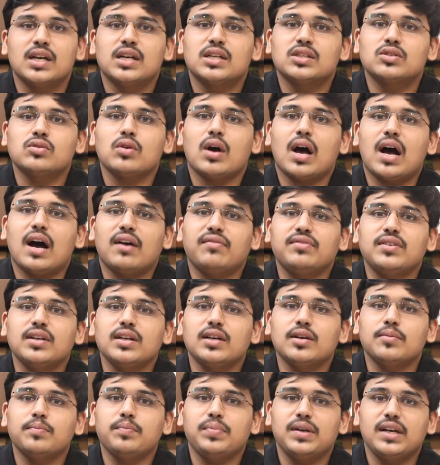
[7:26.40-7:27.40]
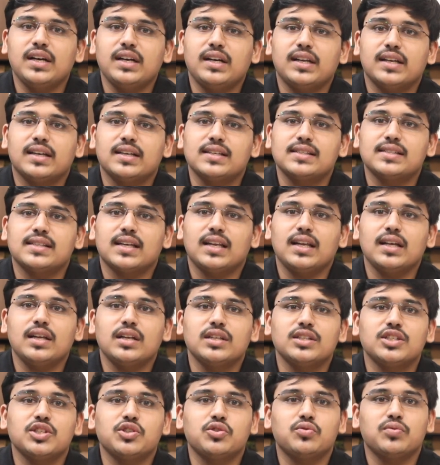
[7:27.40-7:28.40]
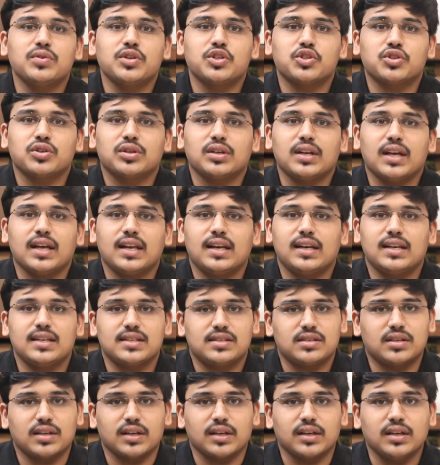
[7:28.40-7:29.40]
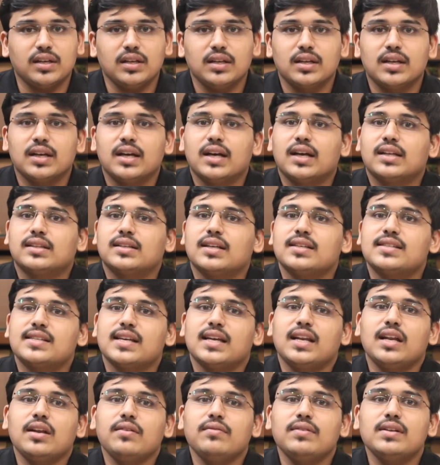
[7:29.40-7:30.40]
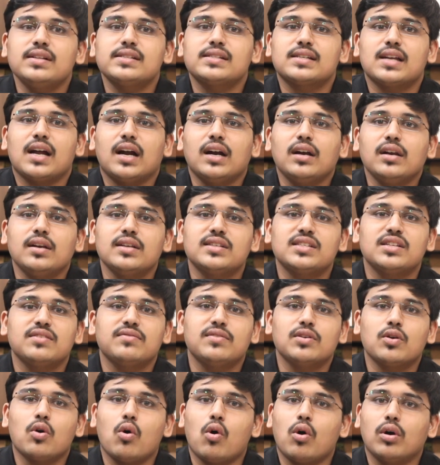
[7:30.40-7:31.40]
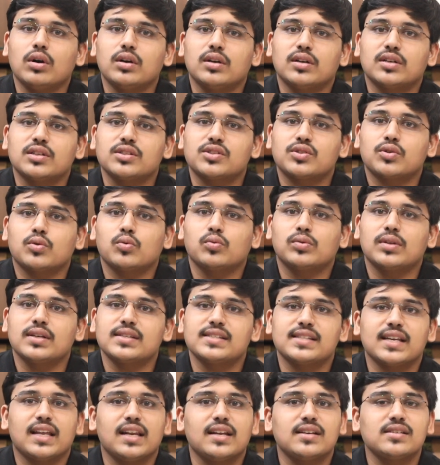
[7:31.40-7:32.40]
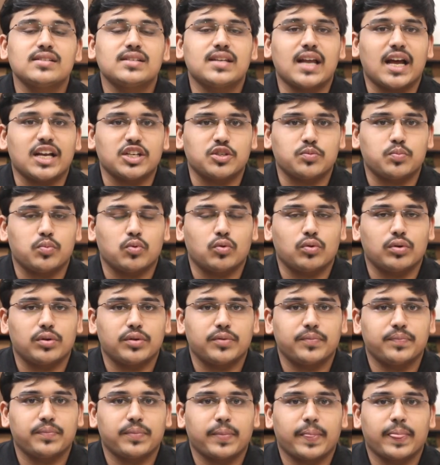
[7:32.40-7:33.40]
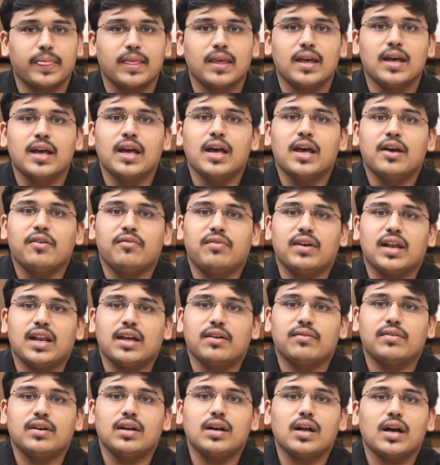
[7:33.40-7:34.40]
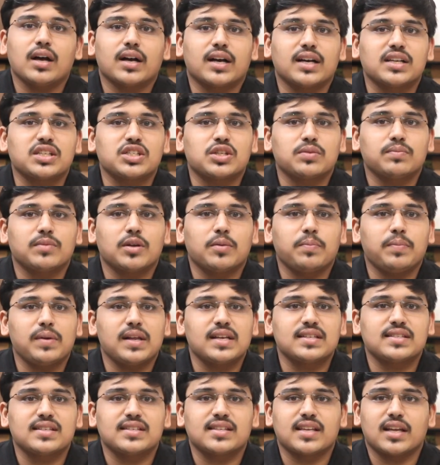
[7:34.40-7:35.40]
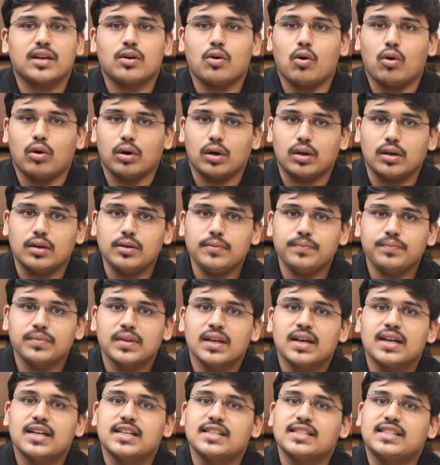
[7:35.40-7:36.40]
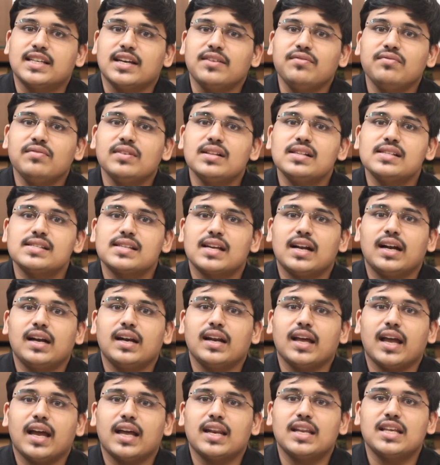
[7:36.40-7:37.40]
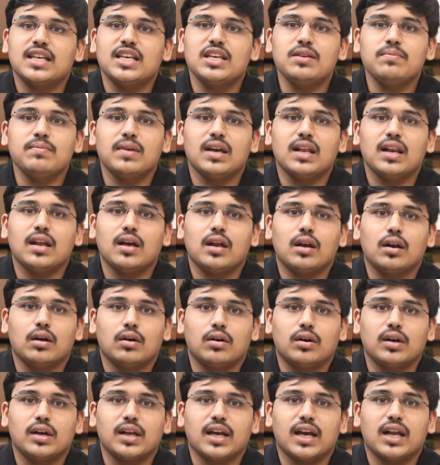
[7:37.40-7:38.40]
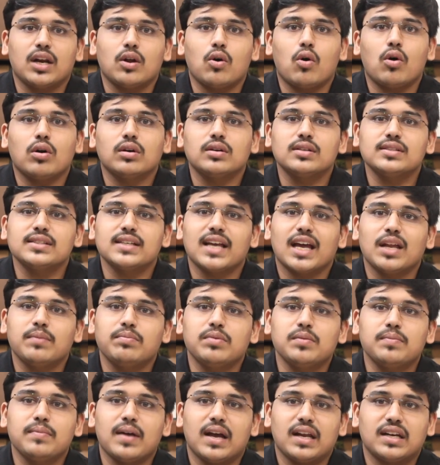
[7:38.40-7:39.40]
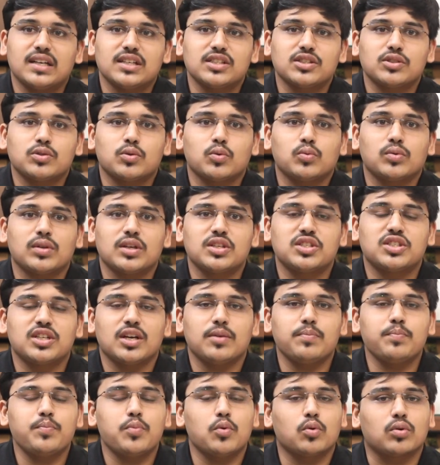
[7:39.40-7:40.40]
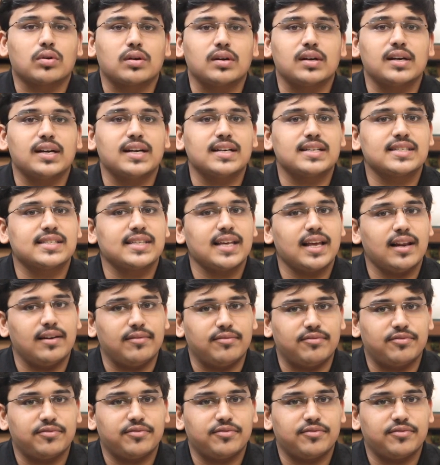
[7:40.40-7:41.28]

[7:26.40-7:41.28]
So after completing seller registration and listing, the seller will start receiving orders through the seller's dashboard. Wherever a customer places an order, GeM will send an email alert and orders can be managed through the GeM portal itself.